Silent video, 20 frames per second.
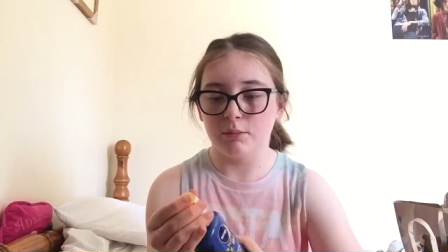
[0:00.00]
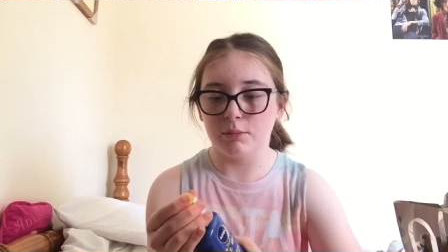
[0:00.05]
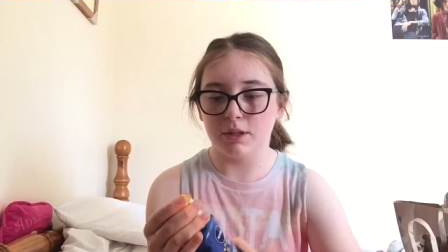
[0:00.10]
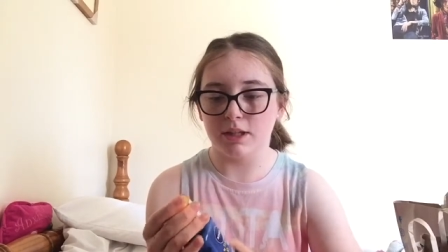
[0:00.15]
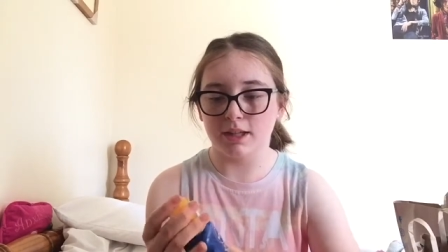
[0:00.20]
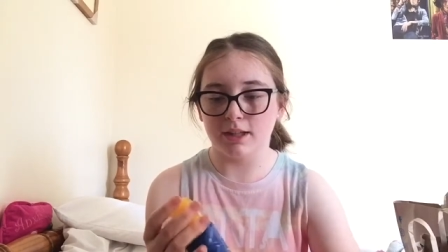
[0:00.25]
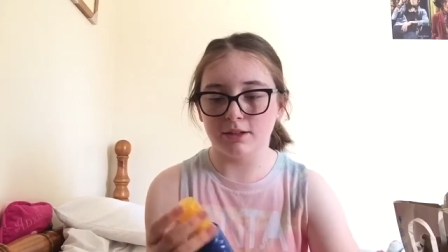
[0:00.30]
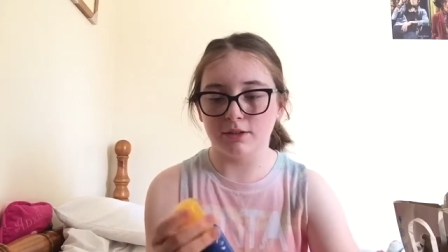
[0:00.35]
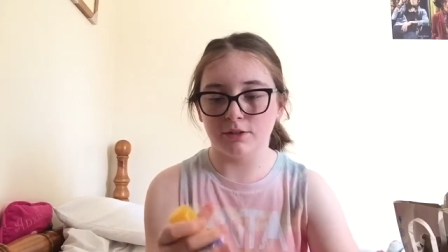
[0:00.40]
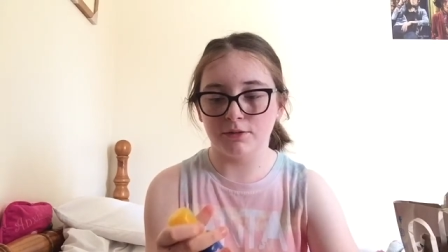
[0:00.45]

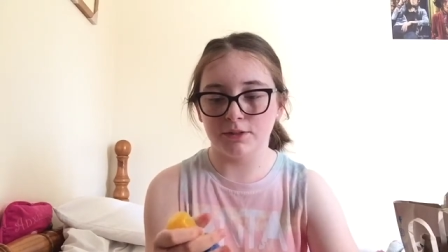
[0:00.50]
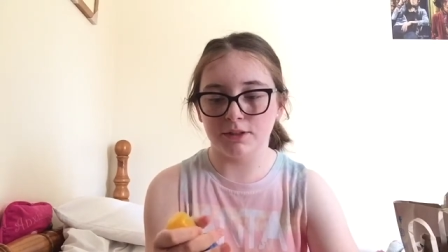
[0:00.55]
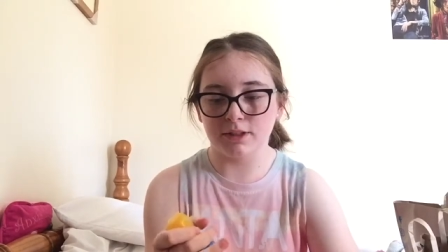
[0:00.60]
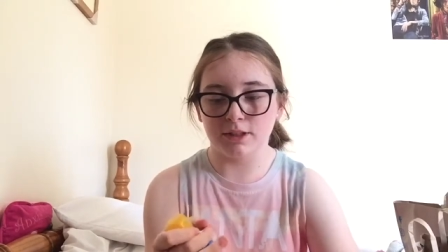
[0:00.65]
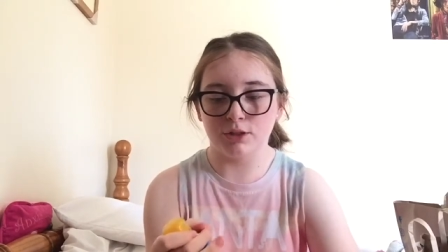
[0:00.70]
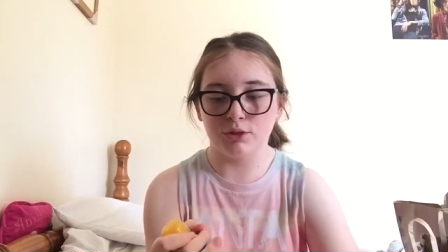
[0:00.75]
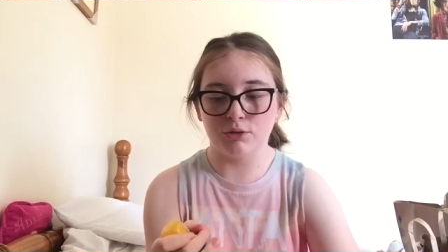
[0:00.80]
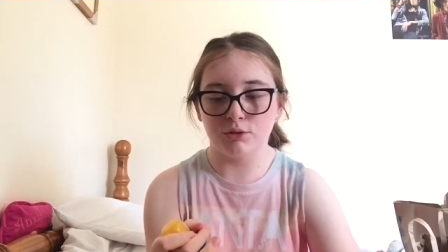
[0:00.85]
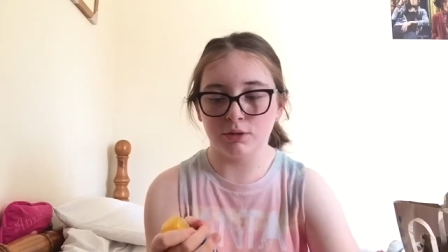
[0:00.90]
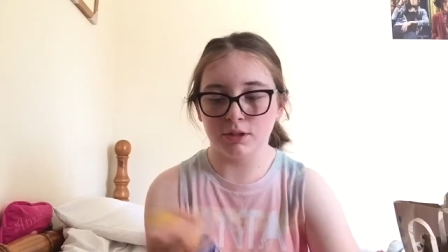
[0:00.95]
because
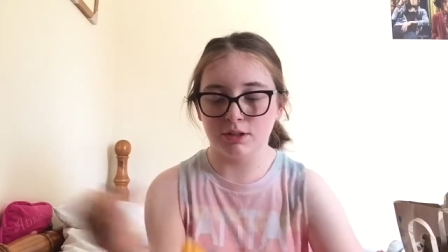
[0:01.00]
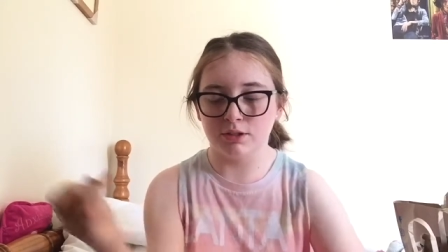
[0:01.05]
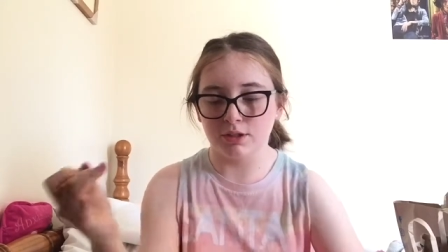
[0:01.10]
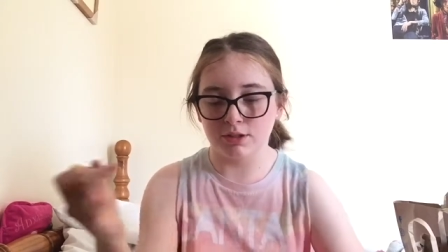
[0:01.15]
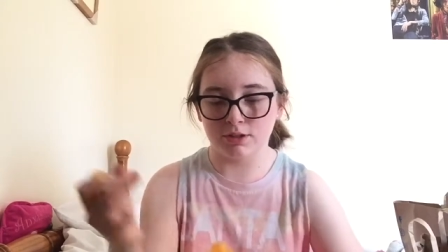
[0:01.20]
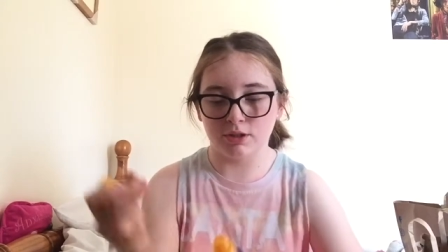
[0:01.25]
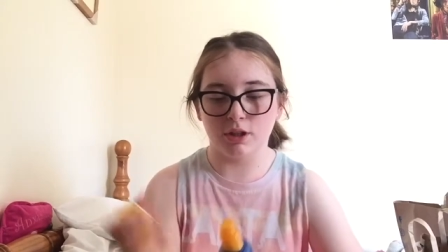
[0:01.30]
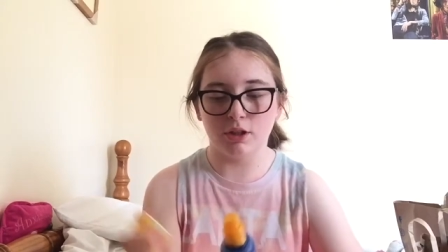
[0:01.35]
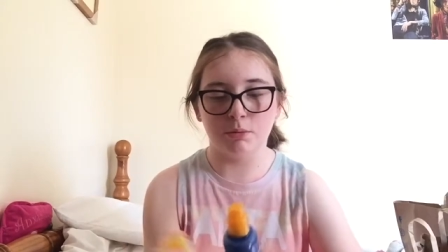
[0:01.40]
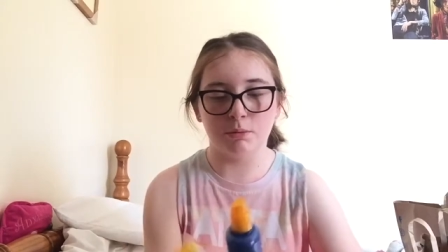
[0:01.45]
obviously you can
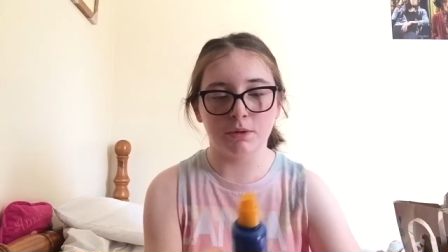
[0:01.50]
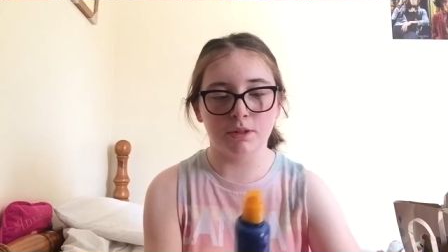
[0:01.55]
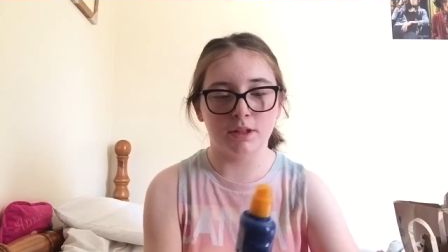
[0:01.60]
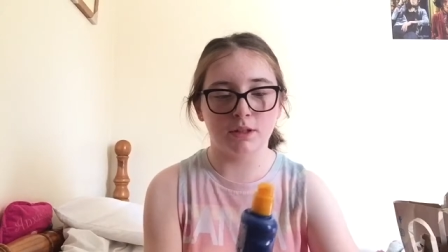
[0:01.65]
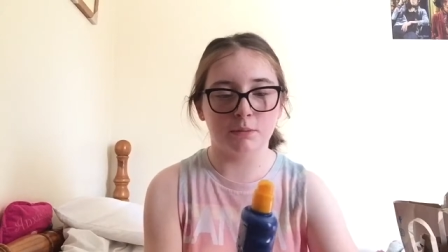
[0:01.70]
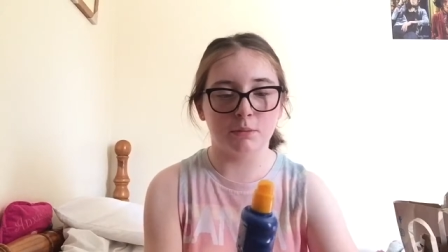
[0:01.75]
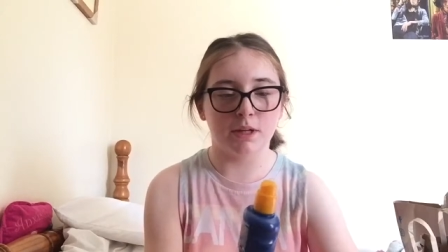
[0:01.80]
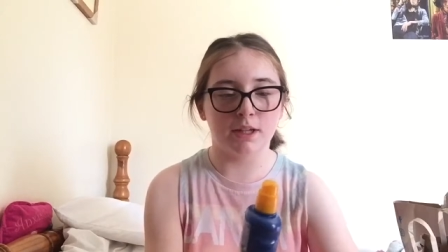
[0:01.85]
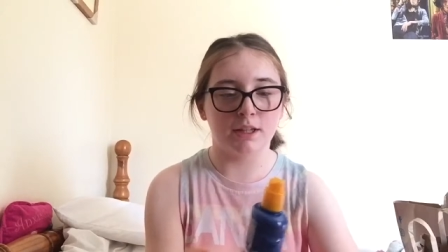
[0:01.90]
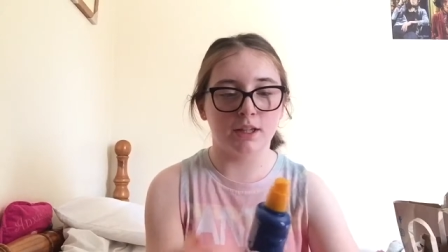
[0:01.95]
just open
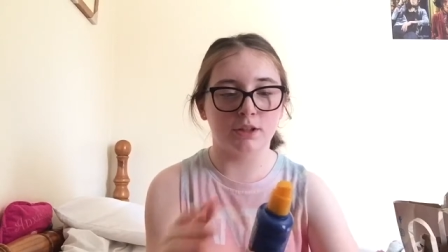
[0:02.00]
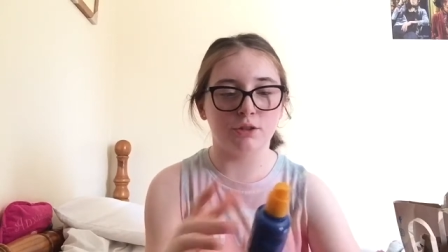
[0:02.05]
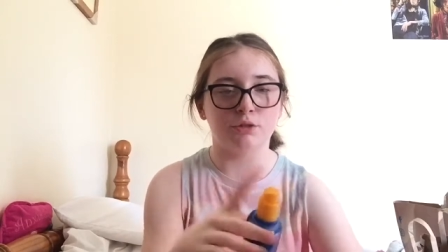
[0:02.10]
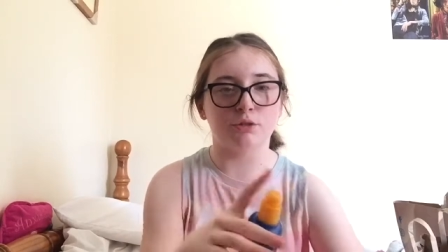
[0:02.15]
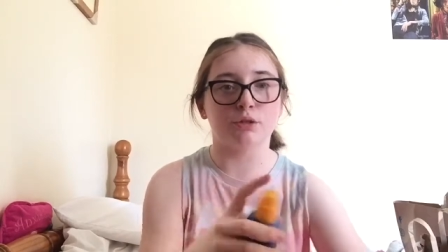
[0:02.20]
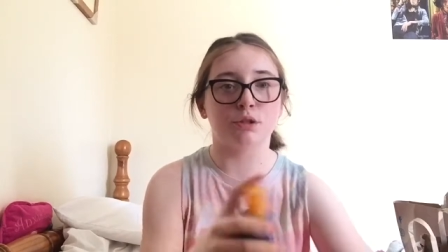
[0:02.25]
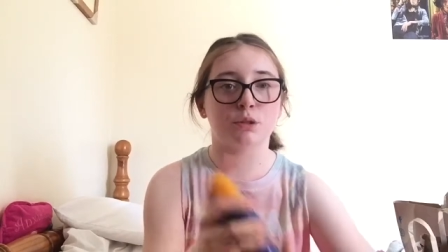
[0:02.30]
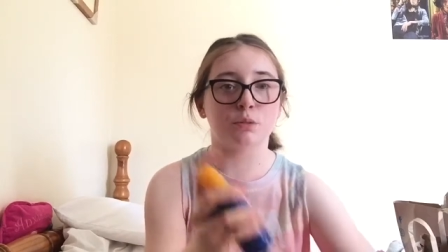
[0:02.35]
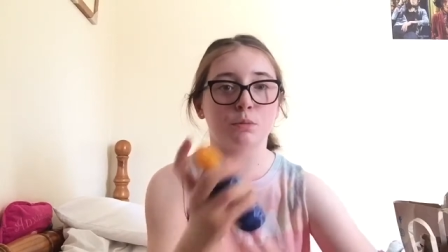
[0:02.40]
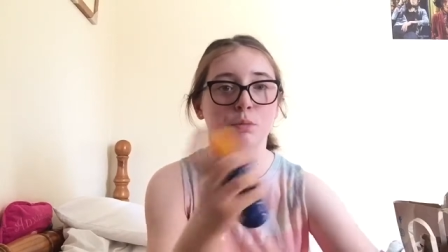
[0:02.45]
them and
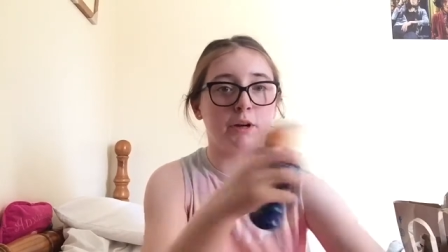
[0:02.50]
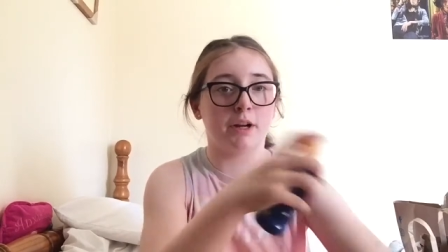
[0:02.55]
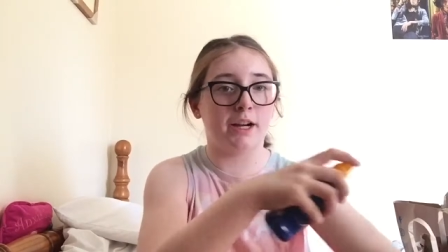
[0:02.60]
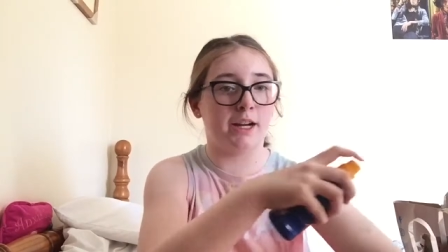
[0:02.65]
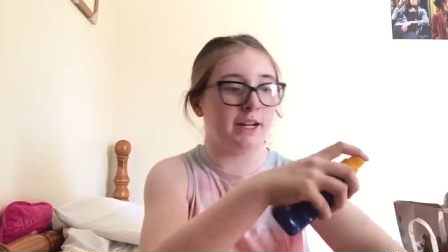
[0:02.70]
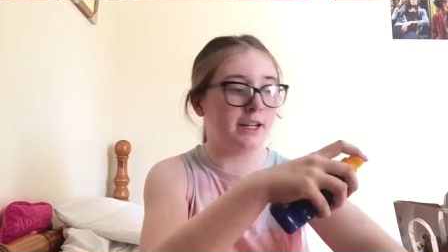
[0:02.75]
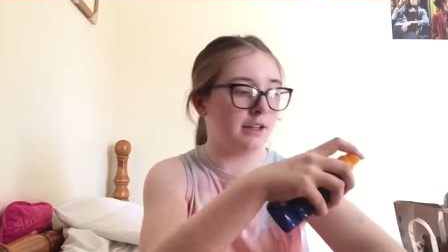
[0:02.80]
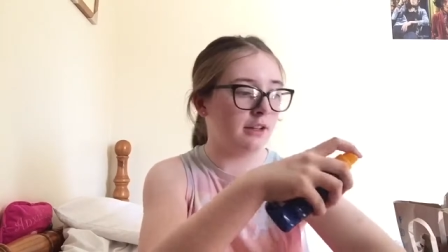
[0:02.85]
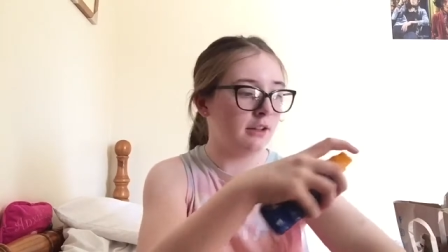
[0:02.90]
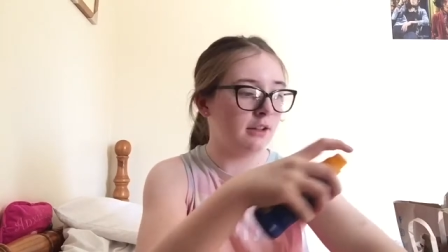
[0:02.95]
then you
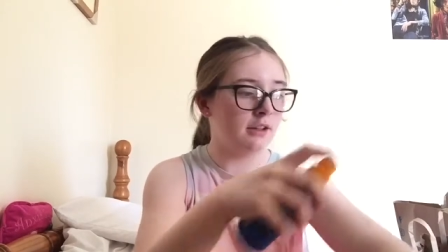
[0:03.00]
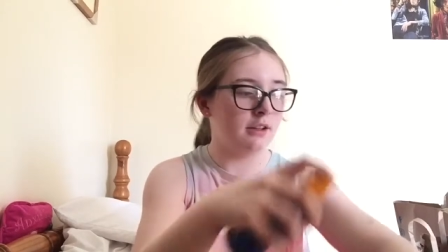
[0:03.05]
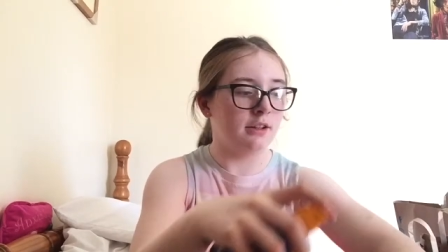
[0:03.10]
spray